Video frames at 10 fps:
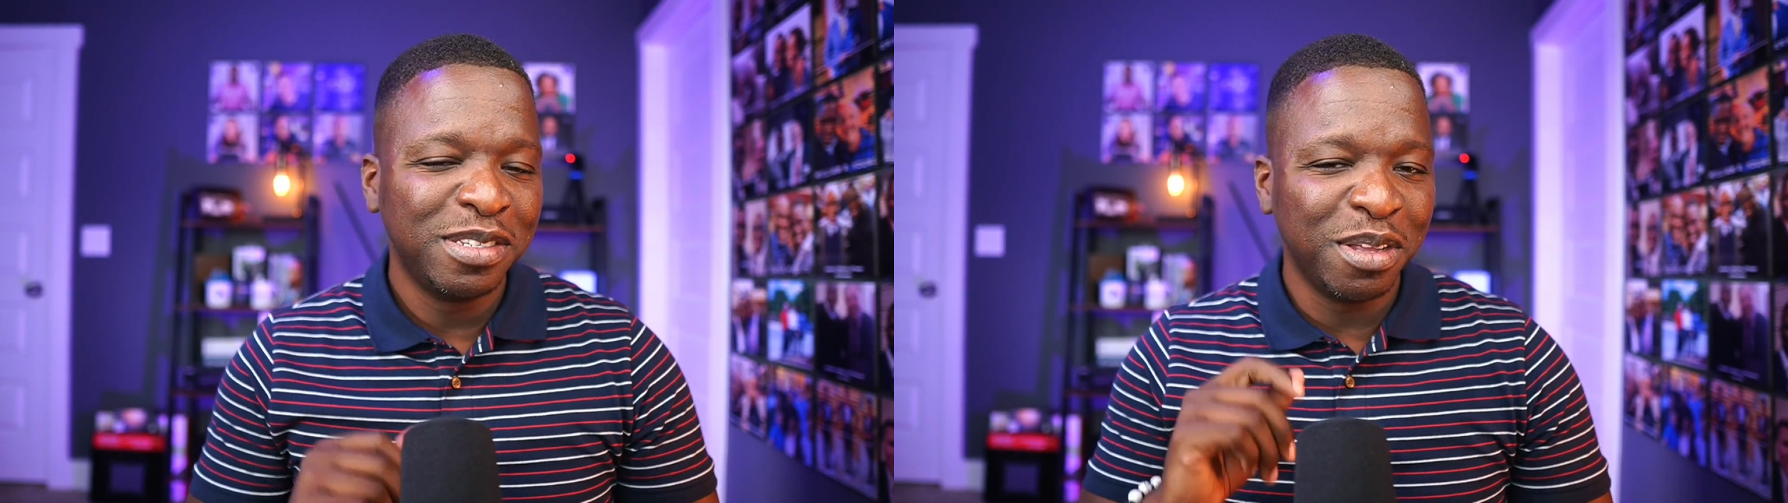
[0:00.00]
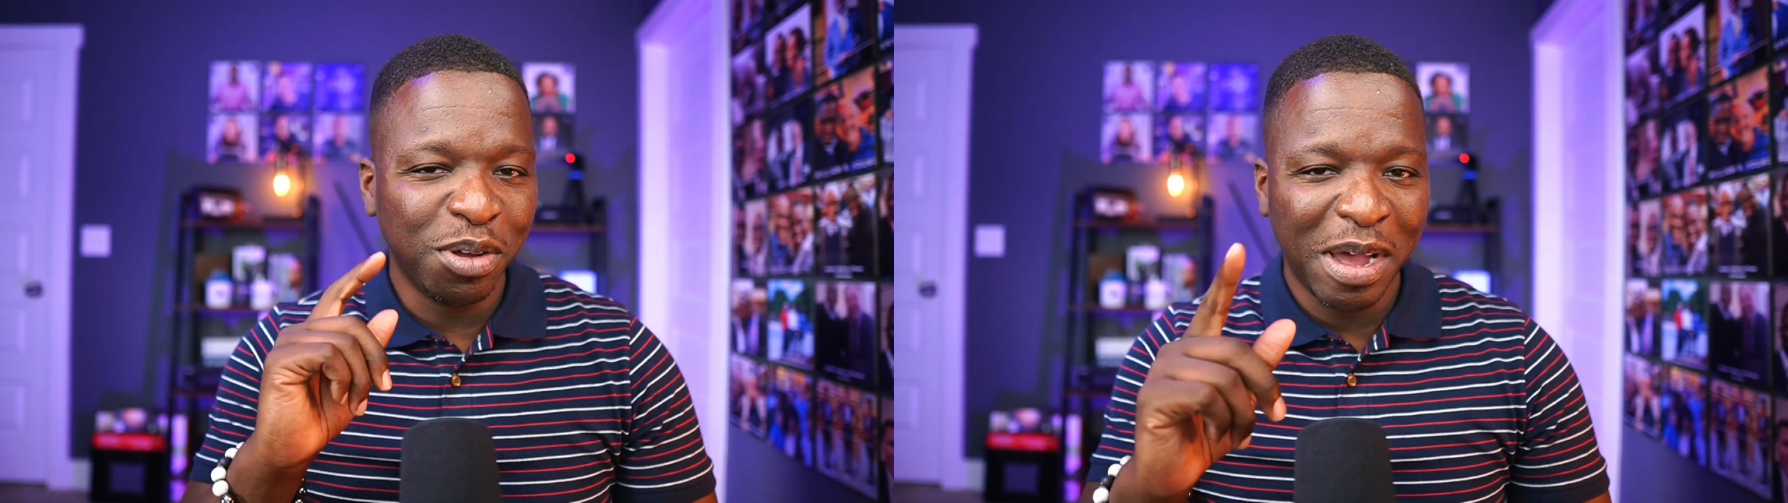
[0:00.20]

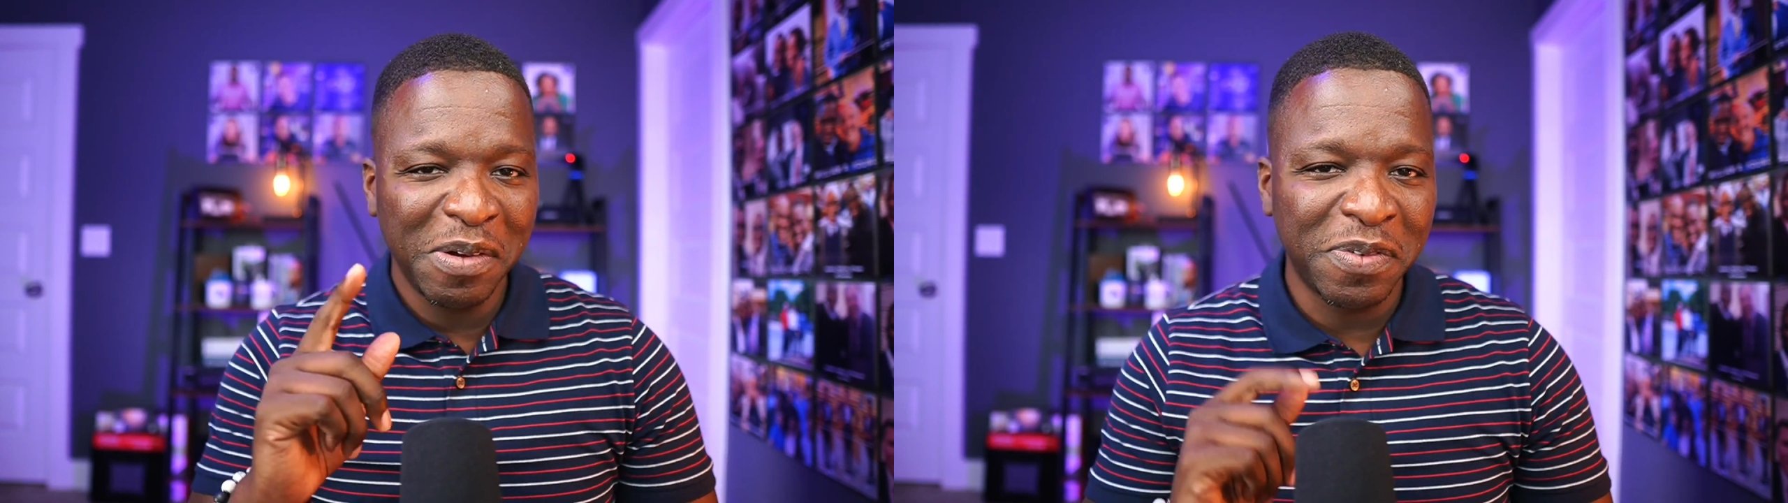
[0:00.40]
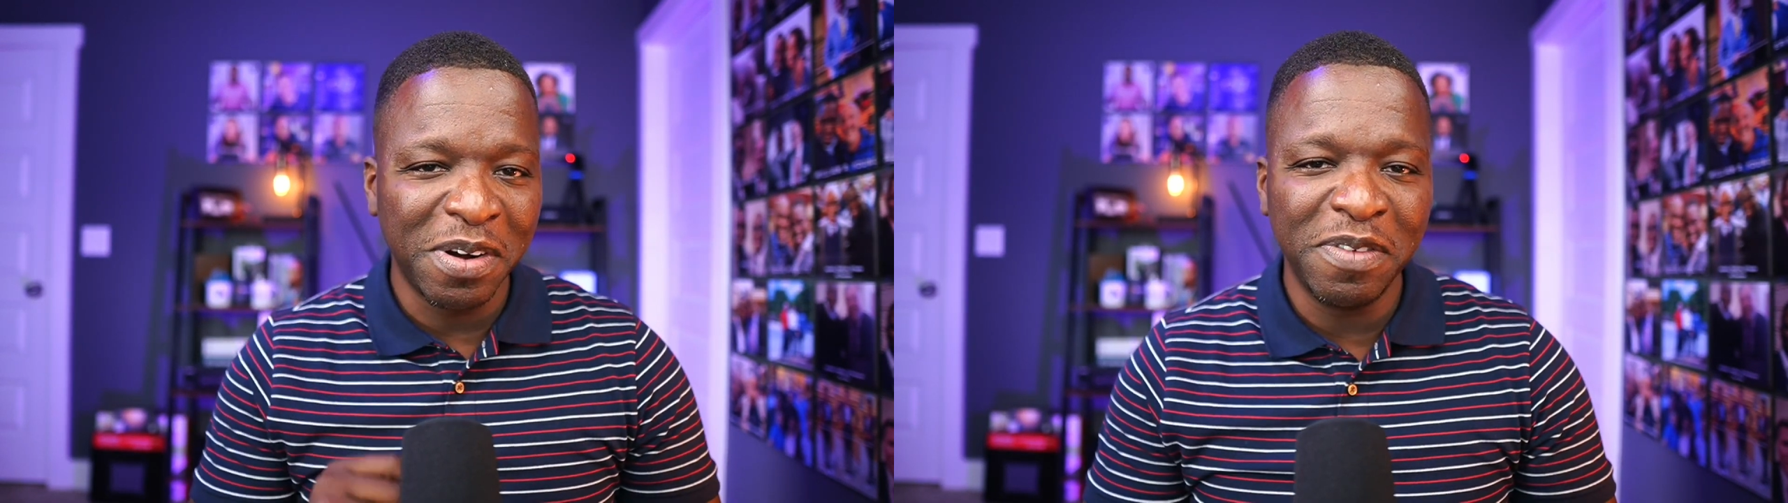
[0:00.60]
So look
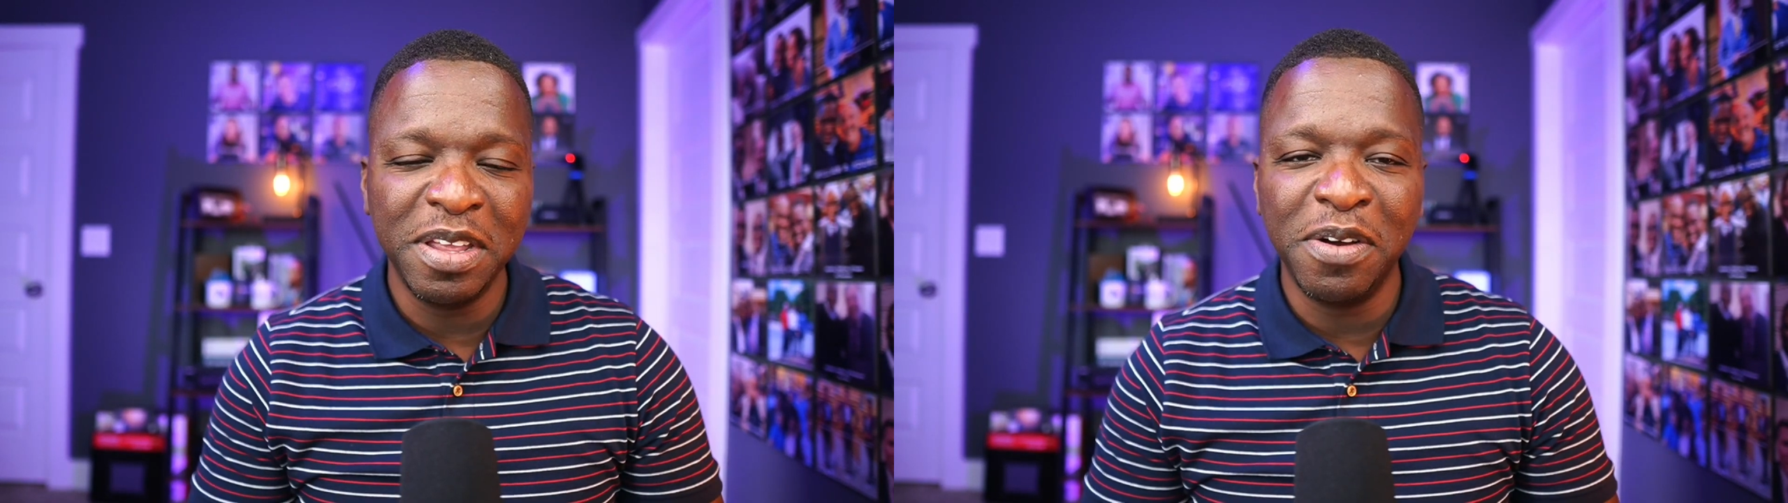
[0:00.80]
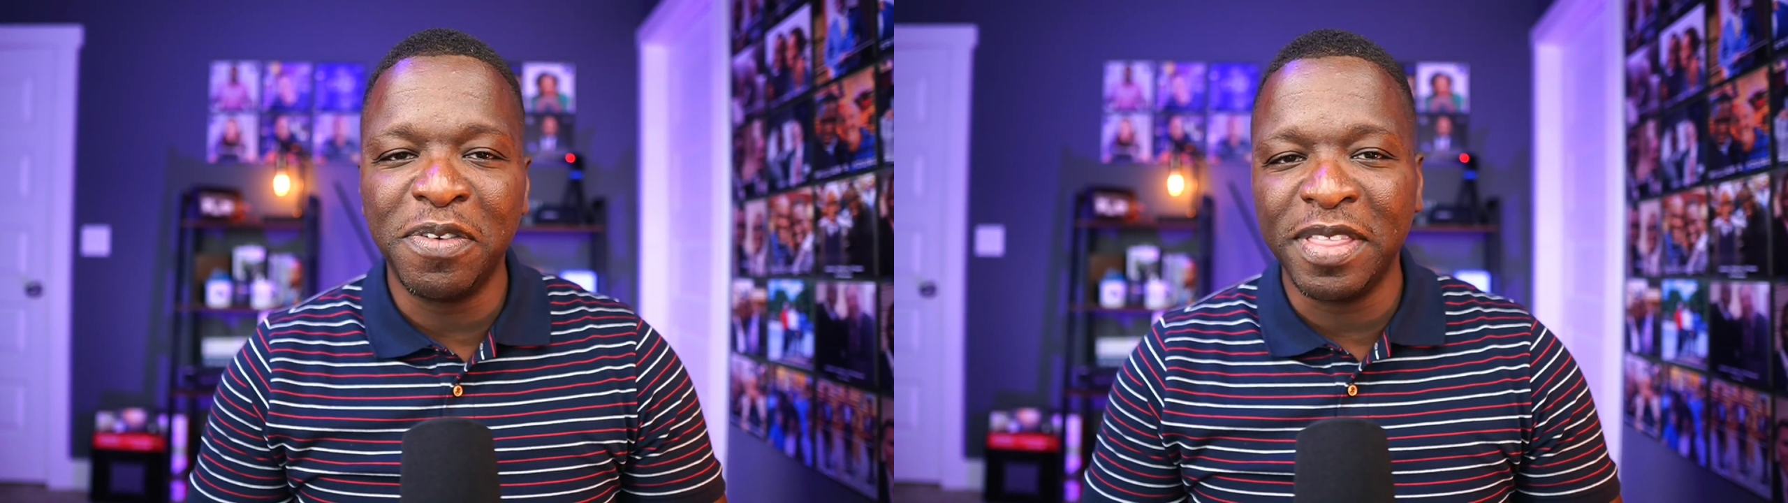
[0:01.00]
out for a
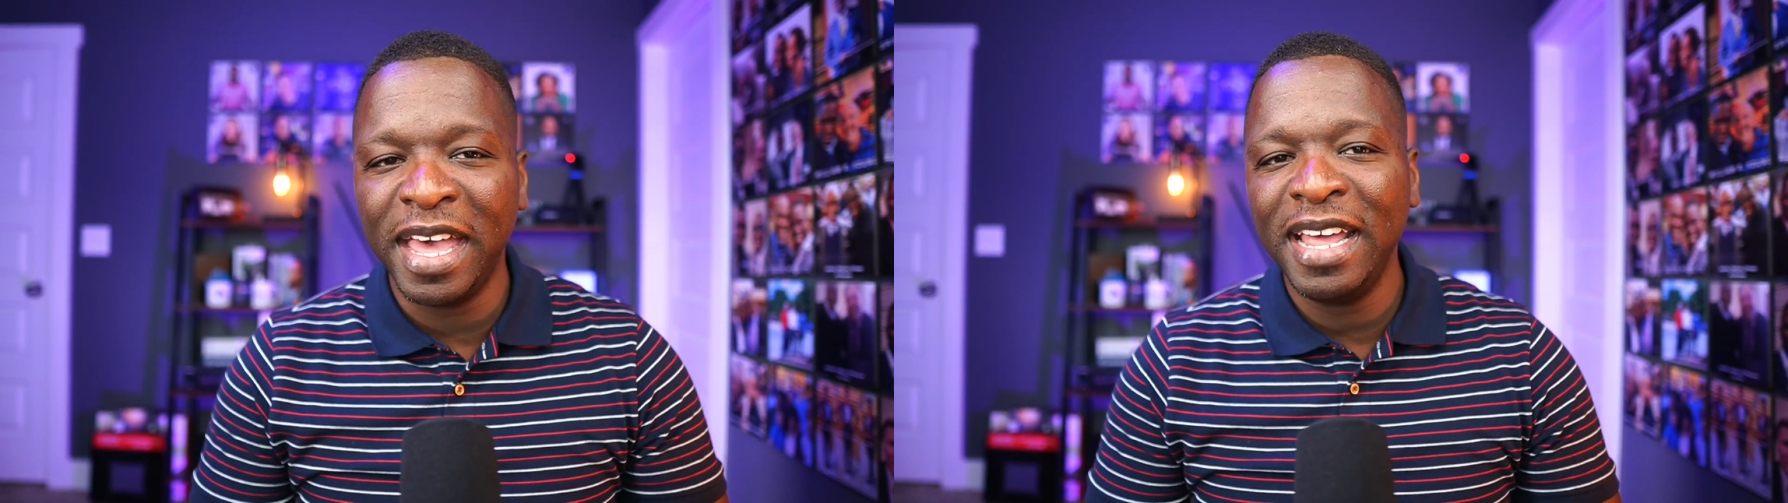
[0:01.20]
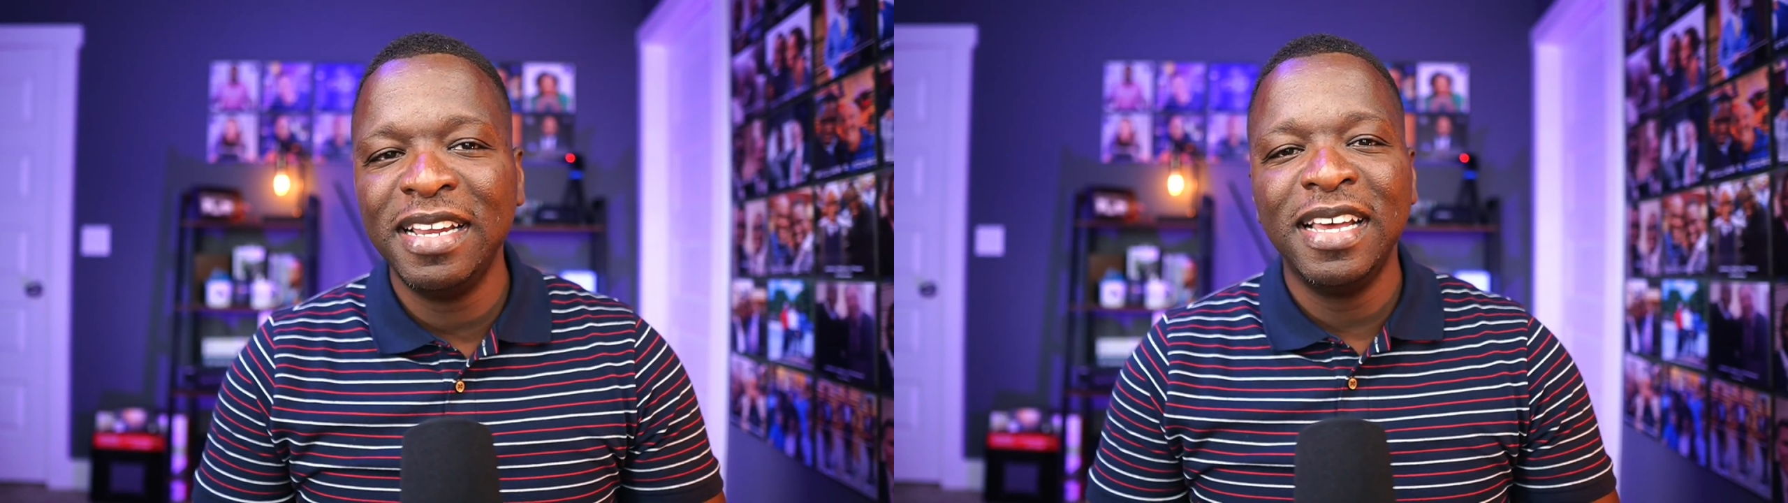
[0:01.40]
video for
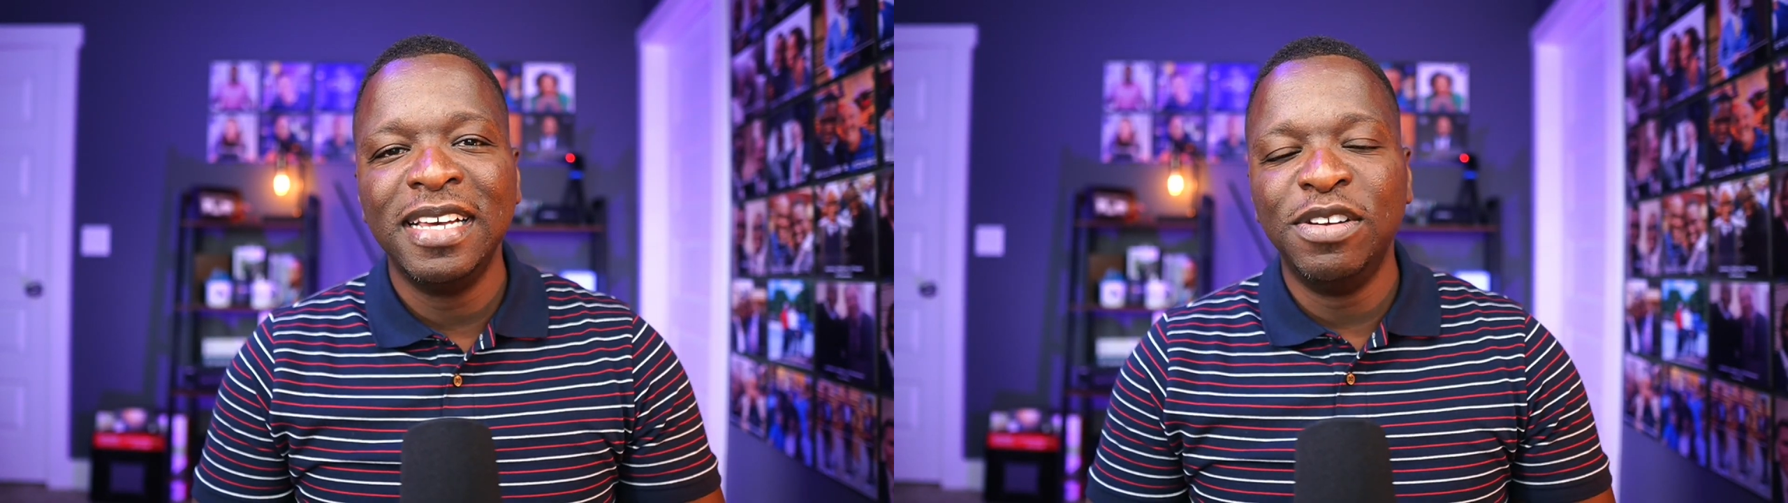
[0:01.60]
that.